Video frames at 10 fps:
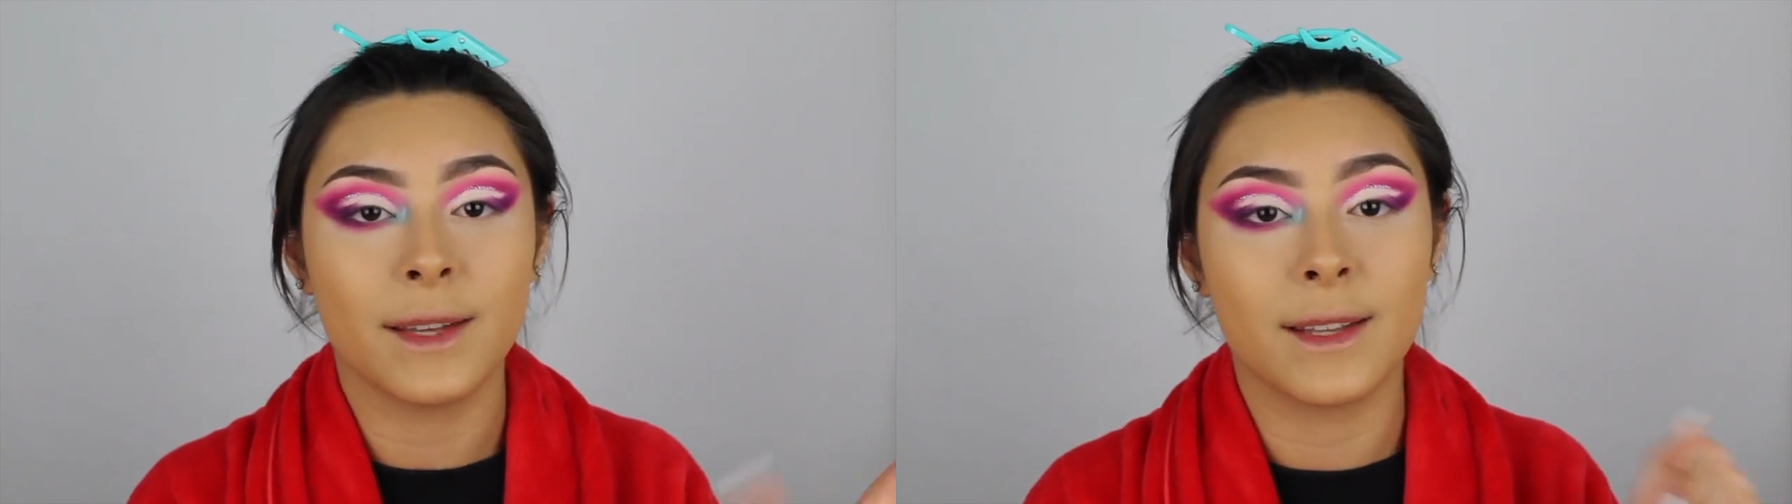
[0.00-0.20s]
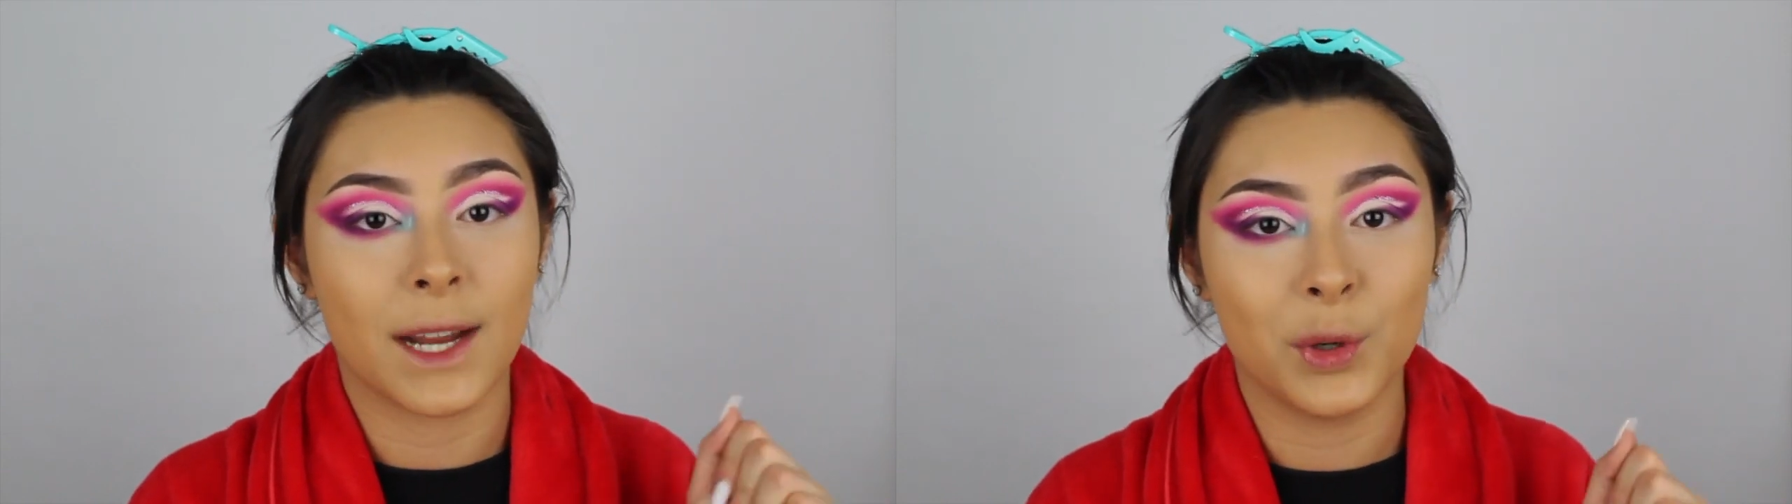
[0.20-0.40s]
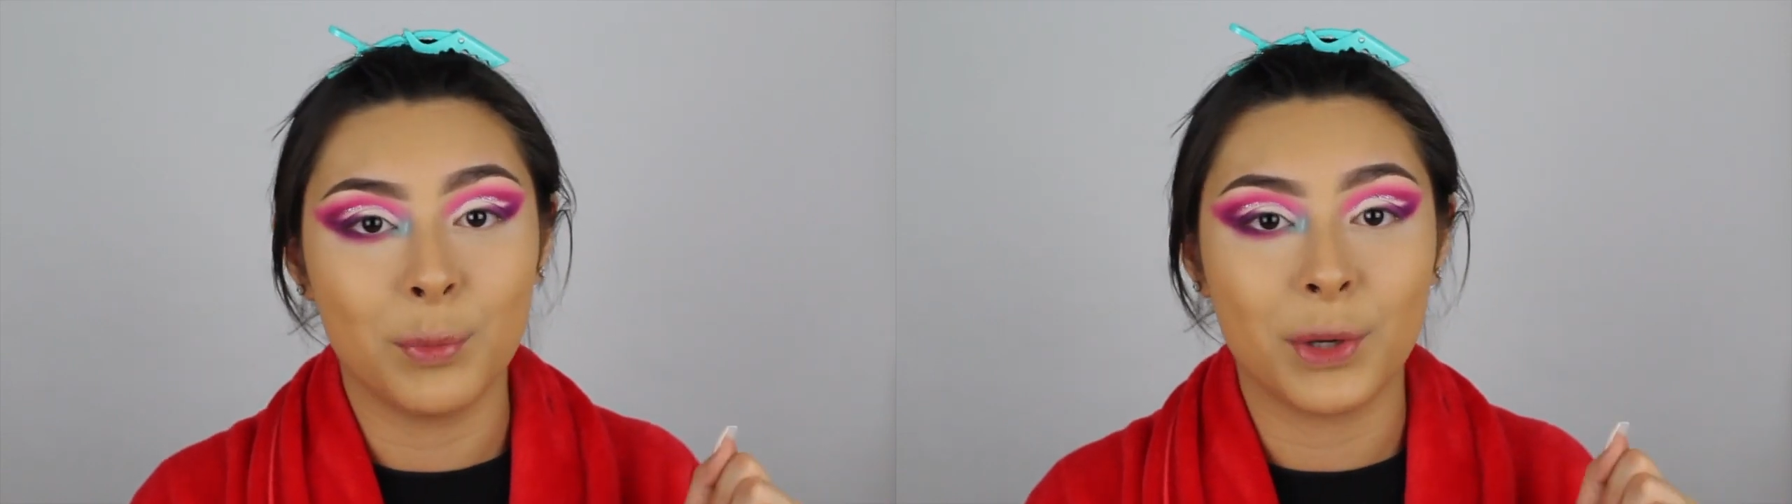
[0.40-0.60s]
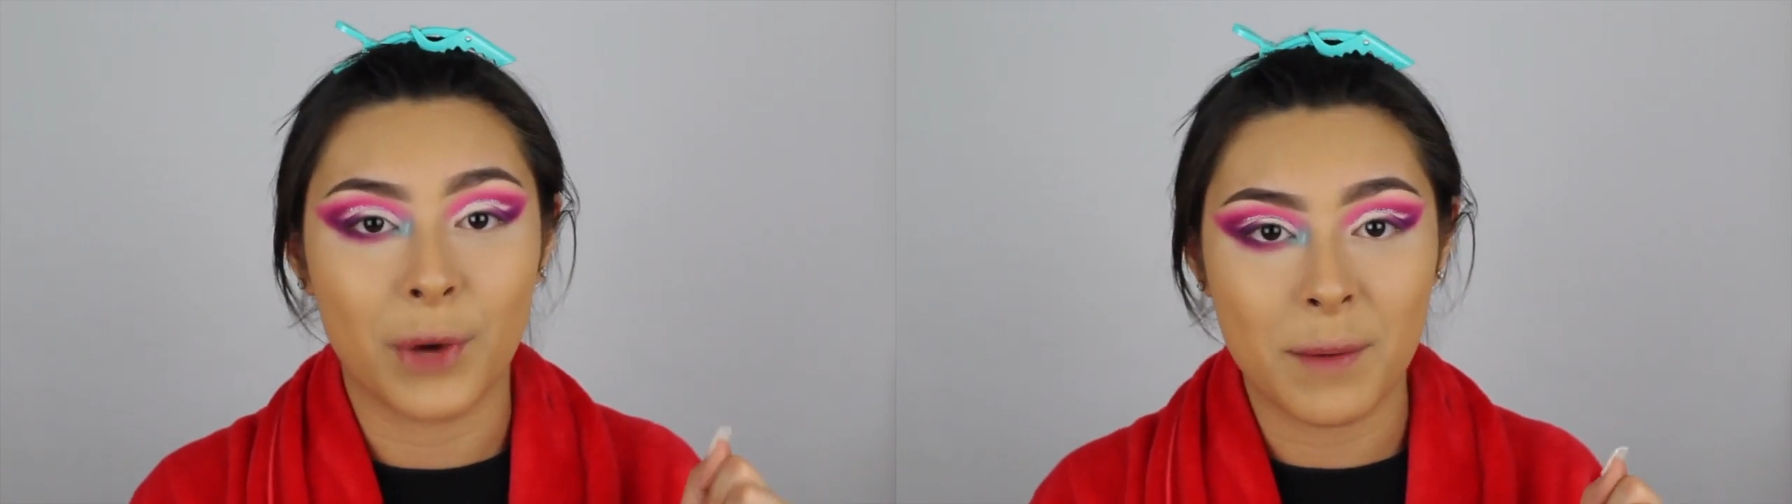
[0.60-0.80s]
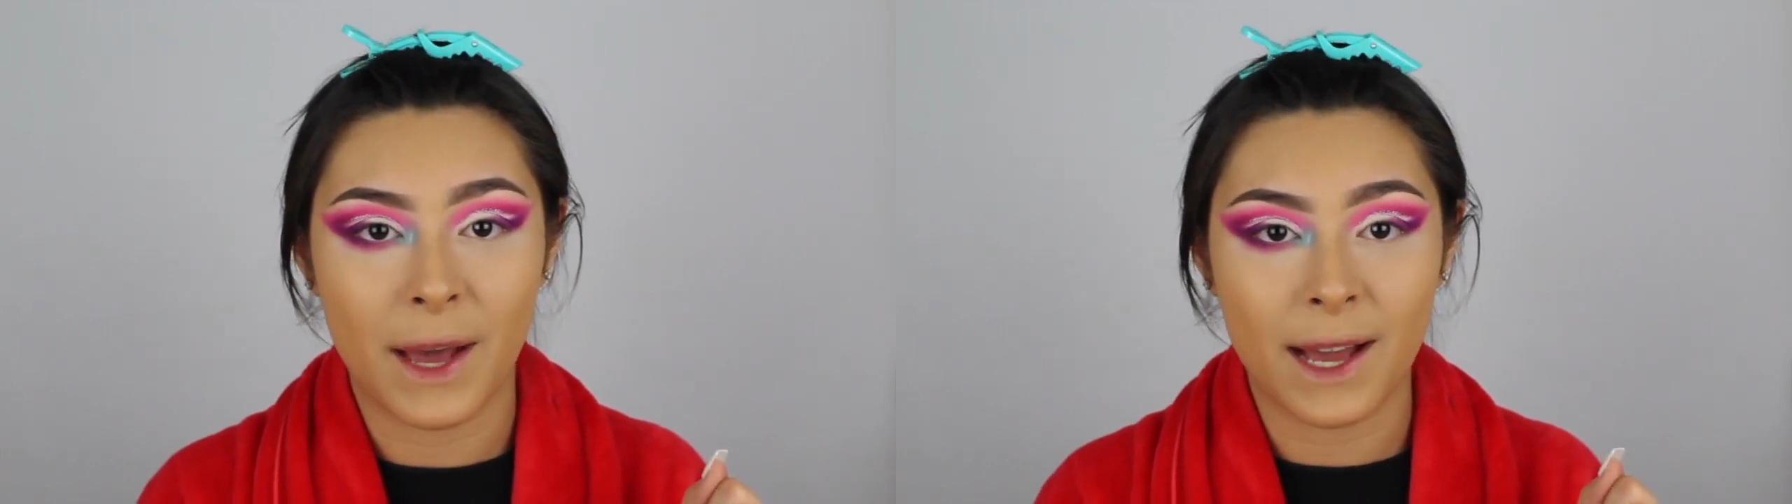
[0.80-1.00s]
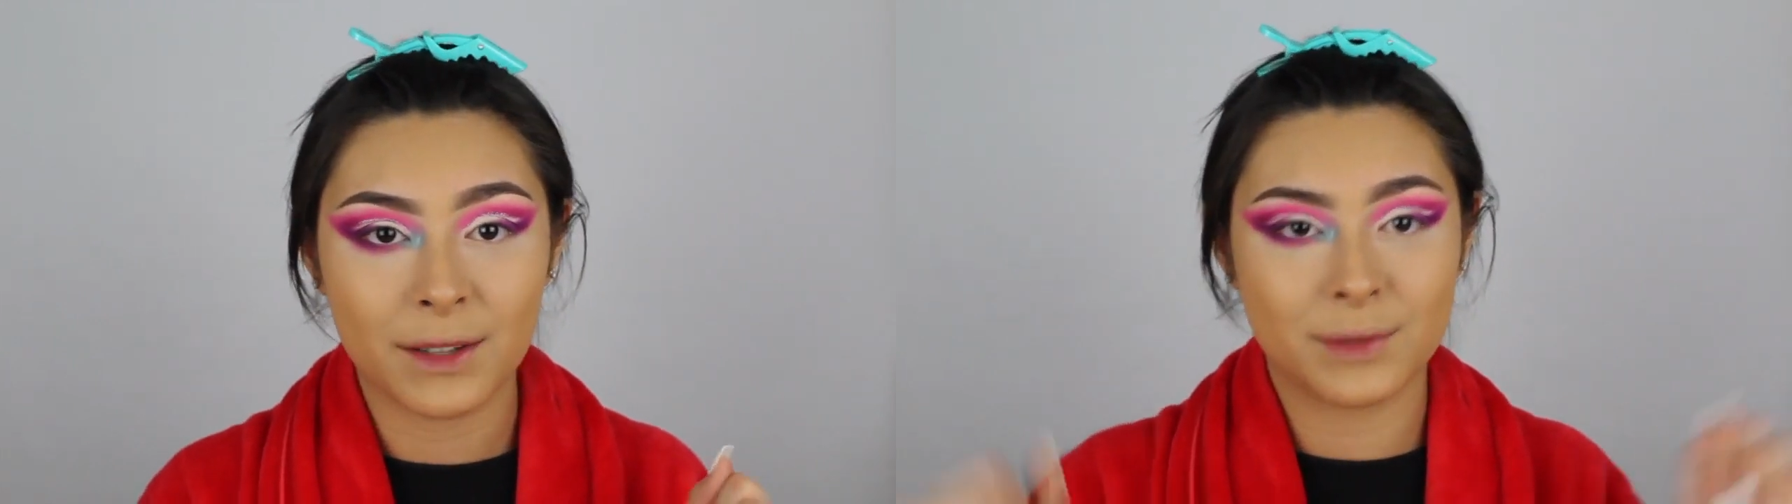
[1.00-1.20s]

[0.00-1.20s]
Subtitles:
and then I will be right back.